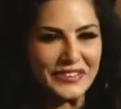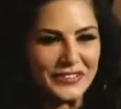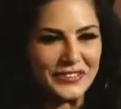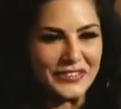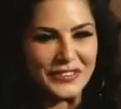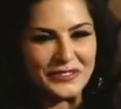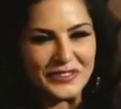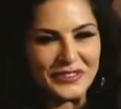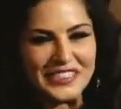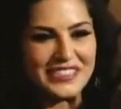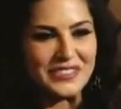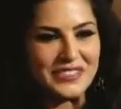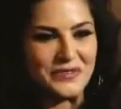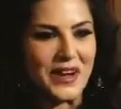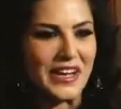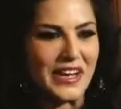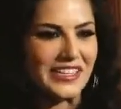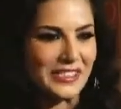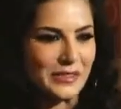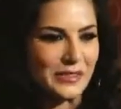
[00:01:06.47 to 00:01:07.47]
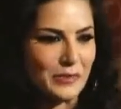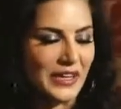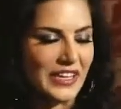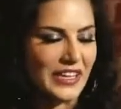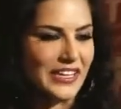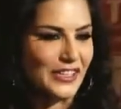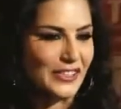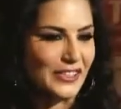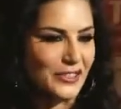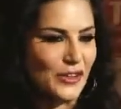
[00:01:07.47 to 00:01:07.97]
different reason why he's
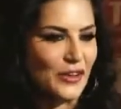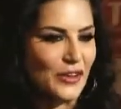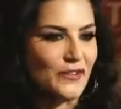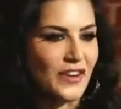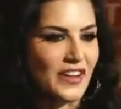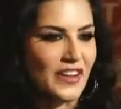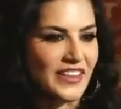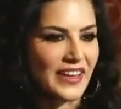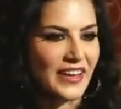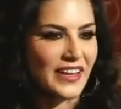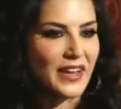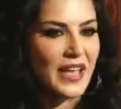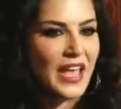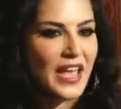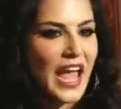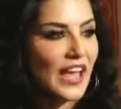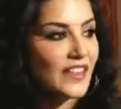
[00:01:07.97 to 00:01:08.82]
bringing his girlfriend there.